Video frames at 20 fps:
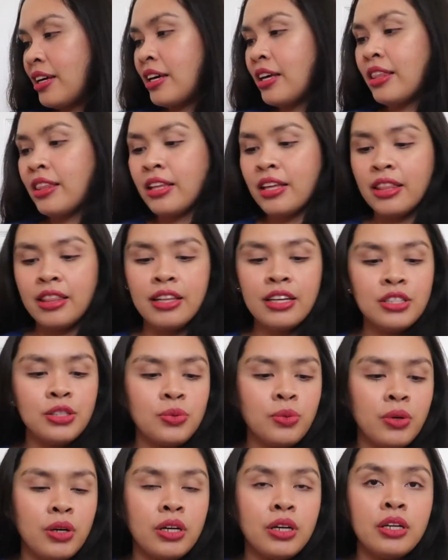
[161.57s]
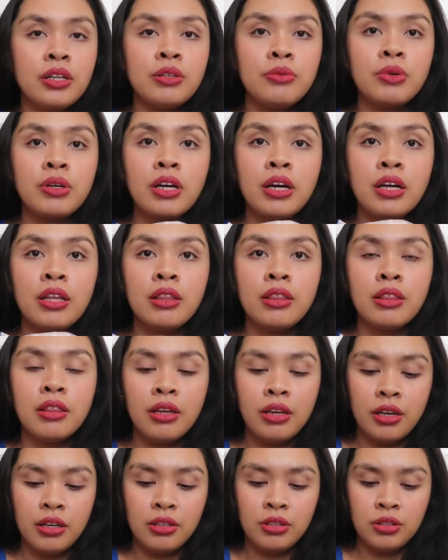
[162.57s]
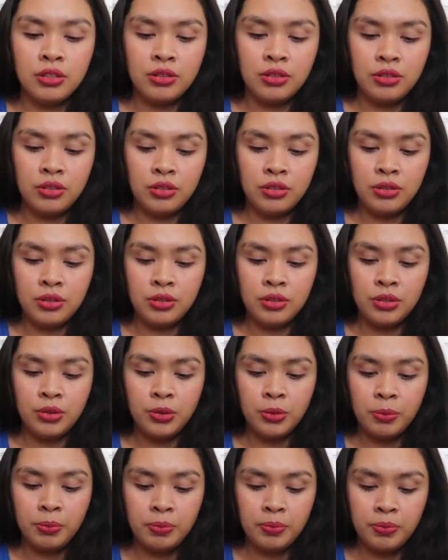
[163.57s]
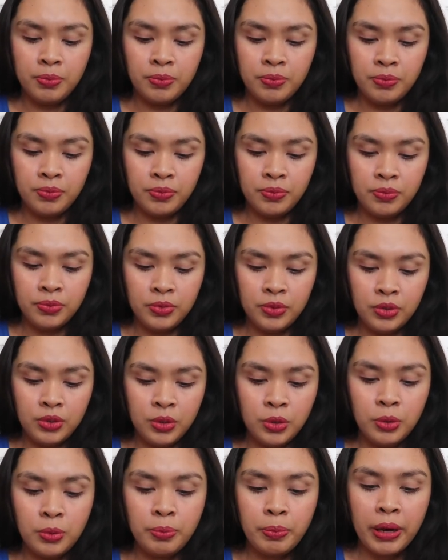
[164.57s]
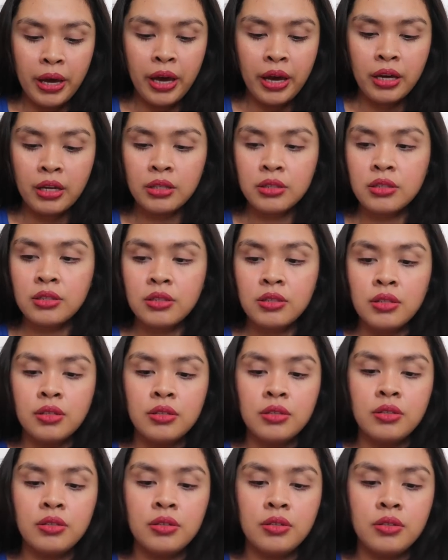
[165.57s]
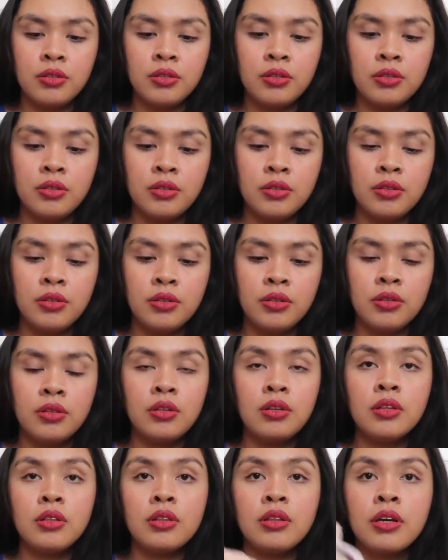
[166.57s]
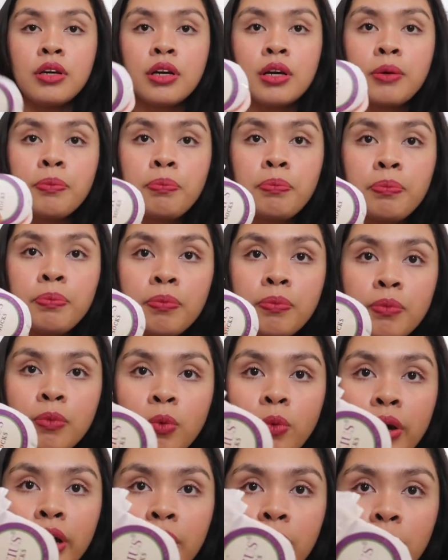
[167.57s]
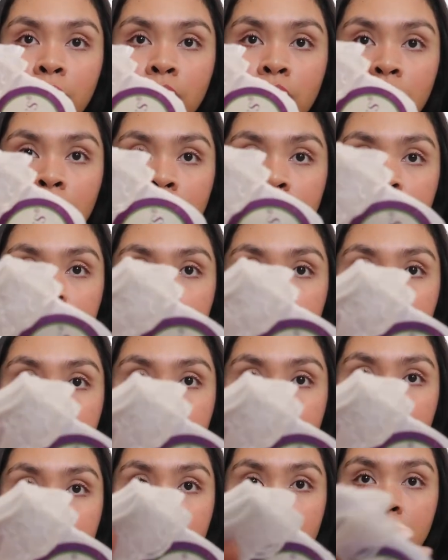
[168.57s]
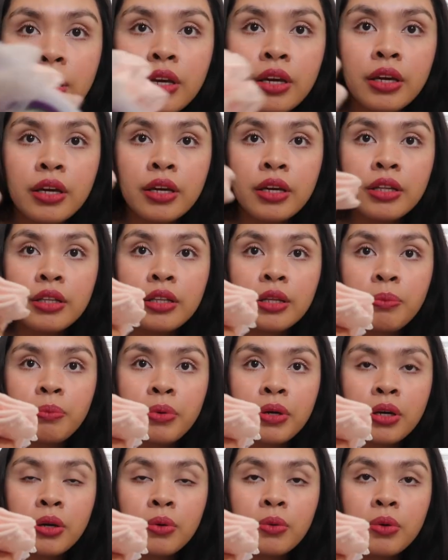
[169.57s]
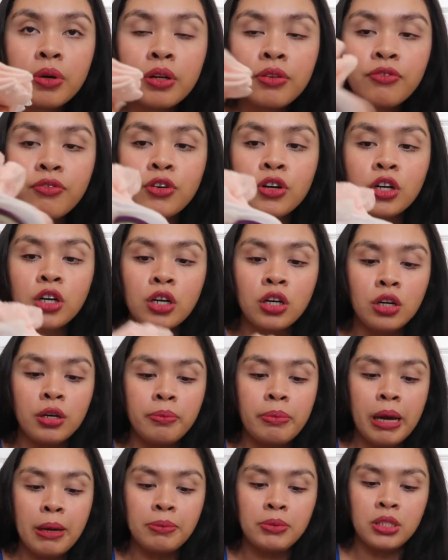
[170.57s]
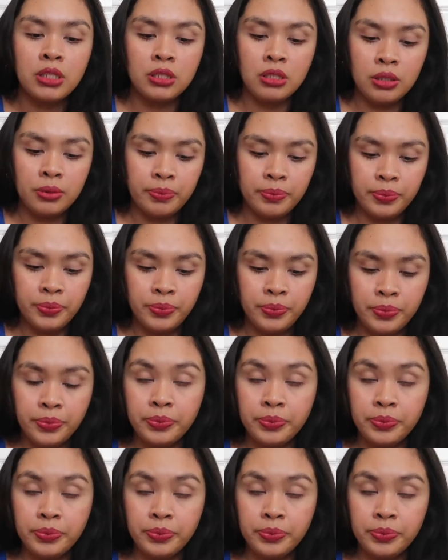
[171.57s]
And then this one, we got like two, two packs, like a white one and a pink one for her baptism.